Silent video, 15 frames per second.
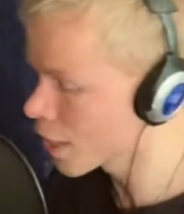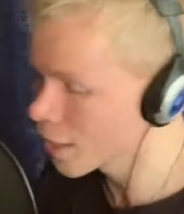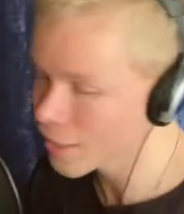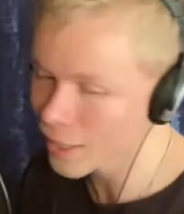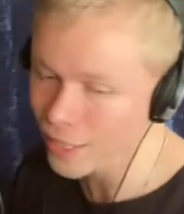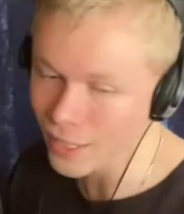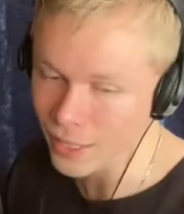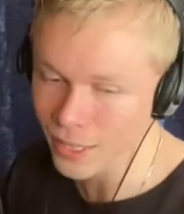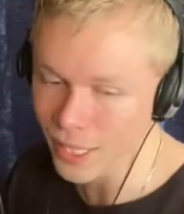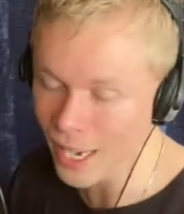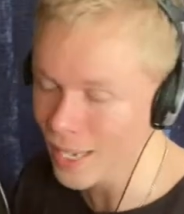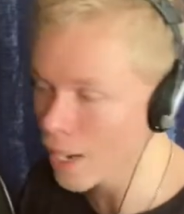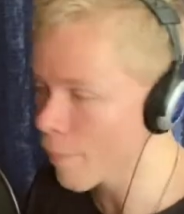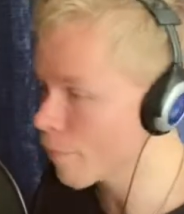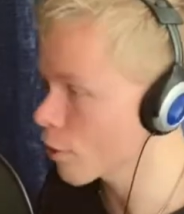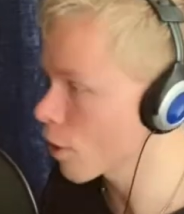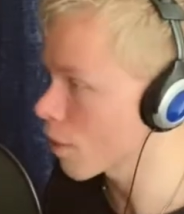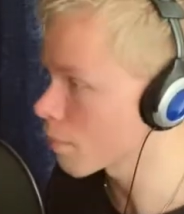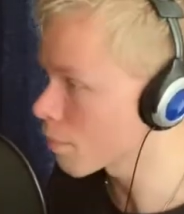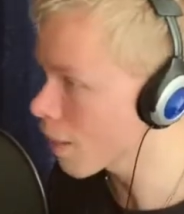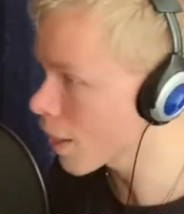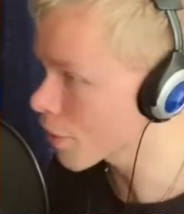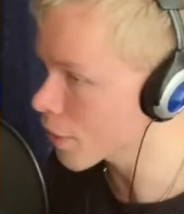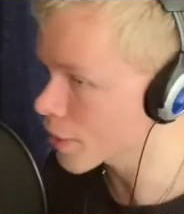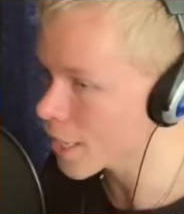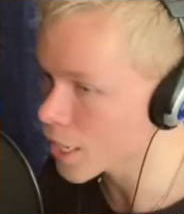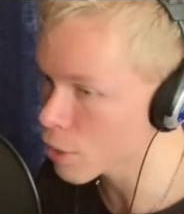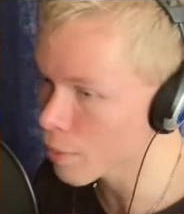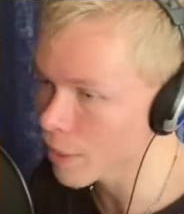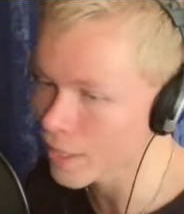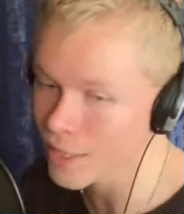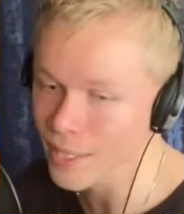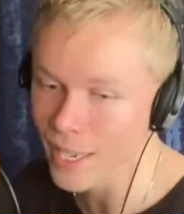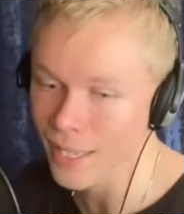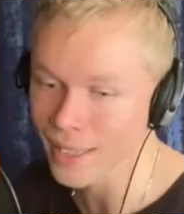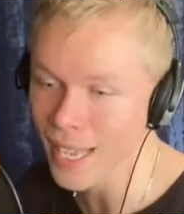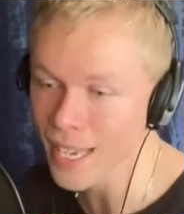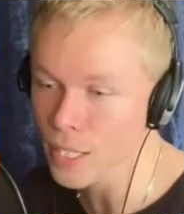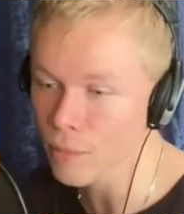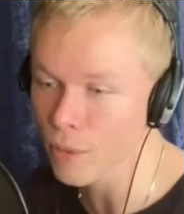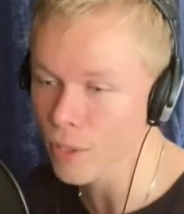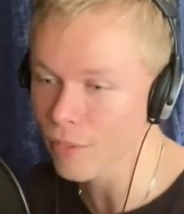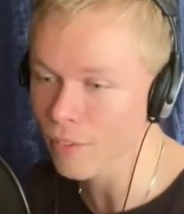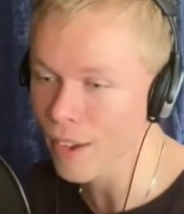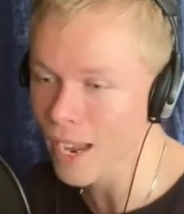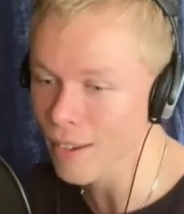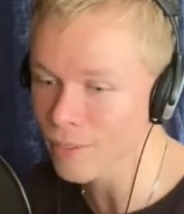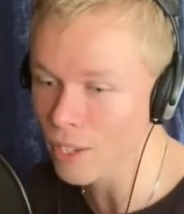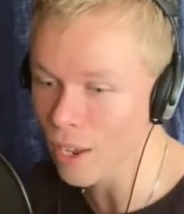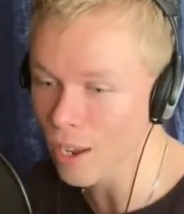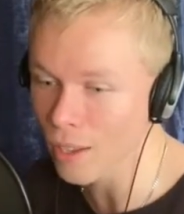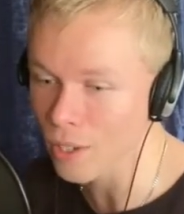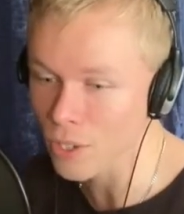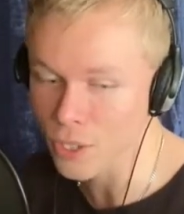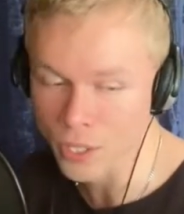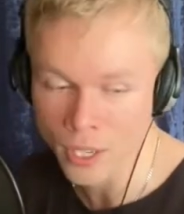Then they sign up for a month and they quit. It's like, thanks for the $5.